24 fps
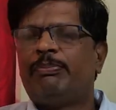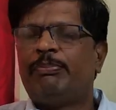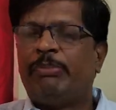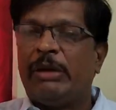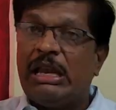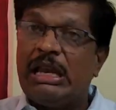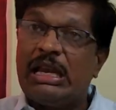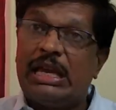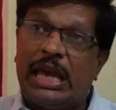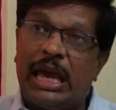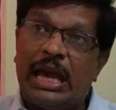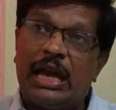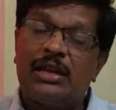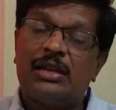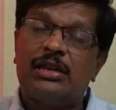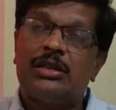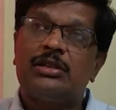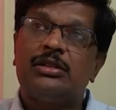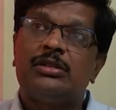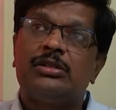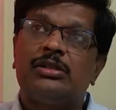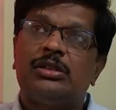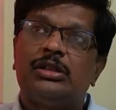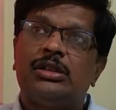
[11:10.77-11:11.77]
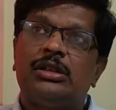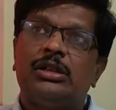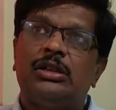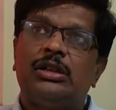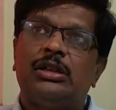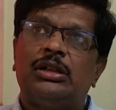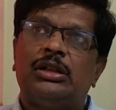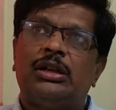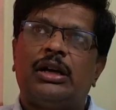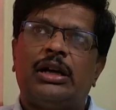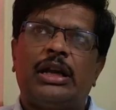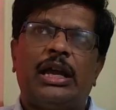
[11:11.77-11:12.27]
Bill Gates,
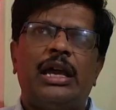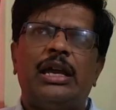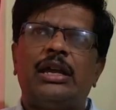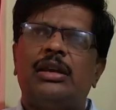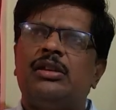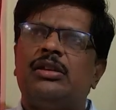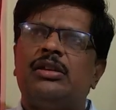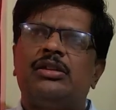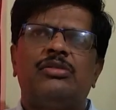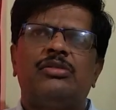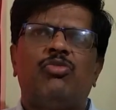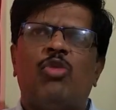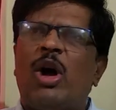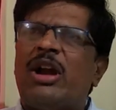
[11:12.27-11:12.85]
right?